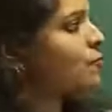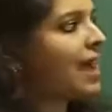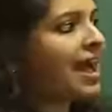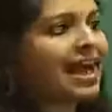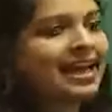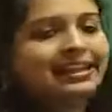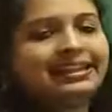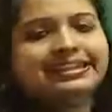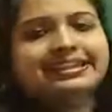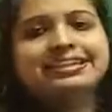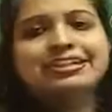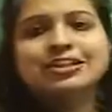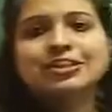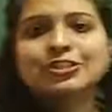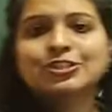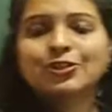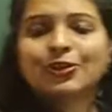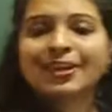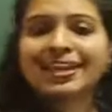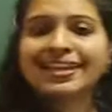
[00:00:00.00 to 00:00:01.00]
12.
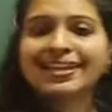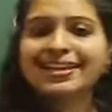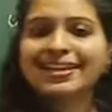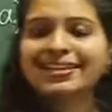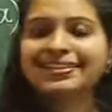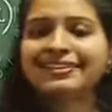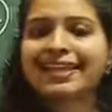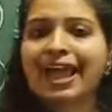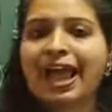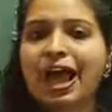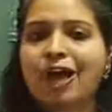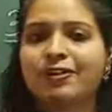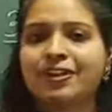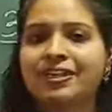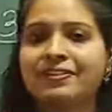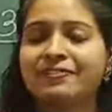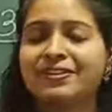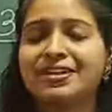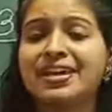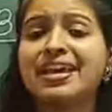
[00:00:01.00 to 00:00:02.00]
So here they have
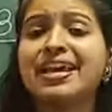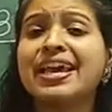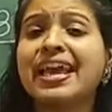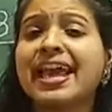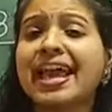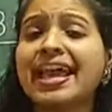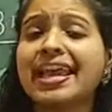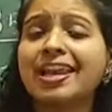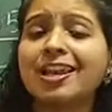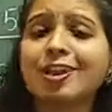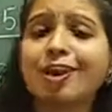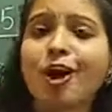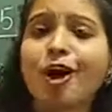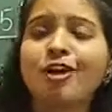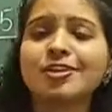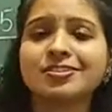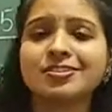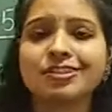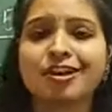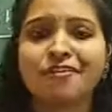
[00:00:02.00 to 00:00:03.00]
given a
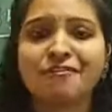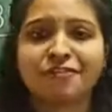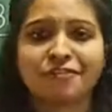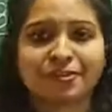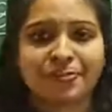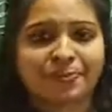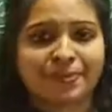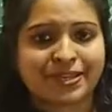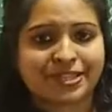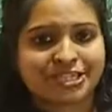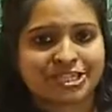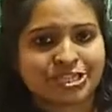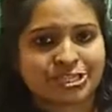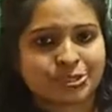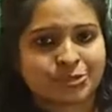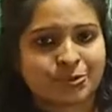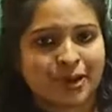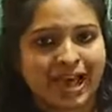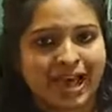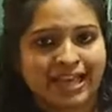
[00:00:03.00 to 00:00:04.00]
loss of rupees
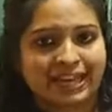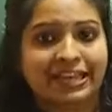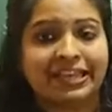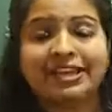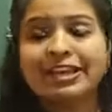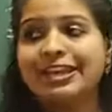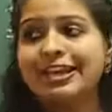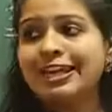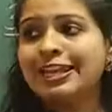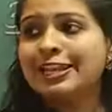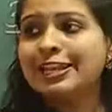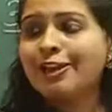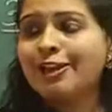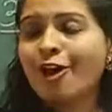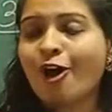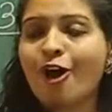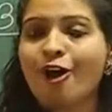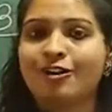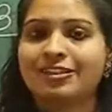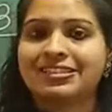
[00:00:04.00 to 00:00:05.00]
12.
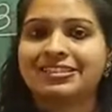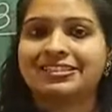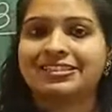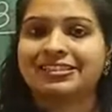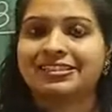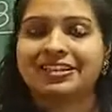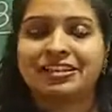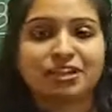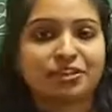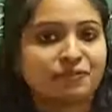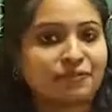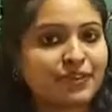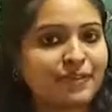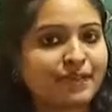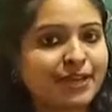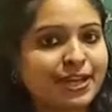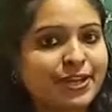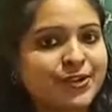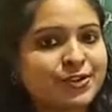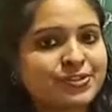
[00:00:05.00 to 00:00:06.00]
Loss. We
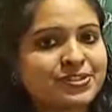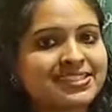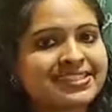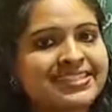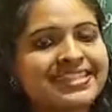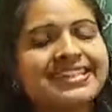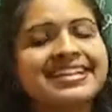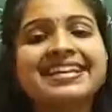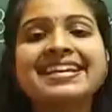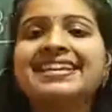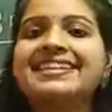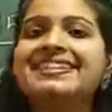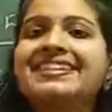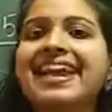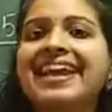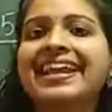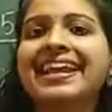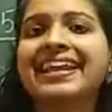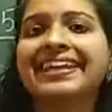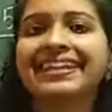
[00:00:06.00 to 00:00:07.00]
will use the
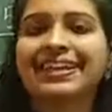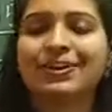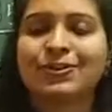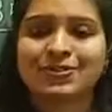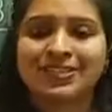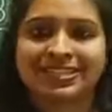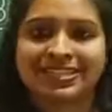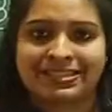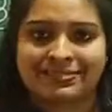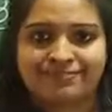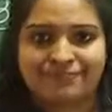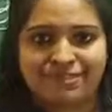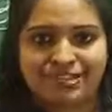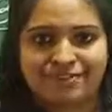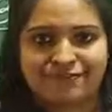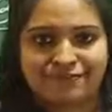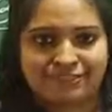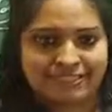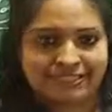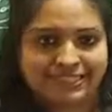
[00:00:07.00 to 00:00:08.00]
negative symbol
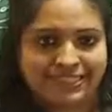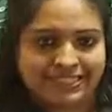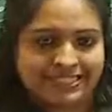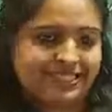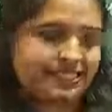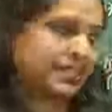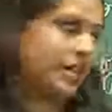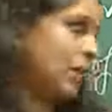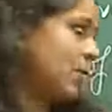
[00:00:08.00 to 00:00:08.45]
for this.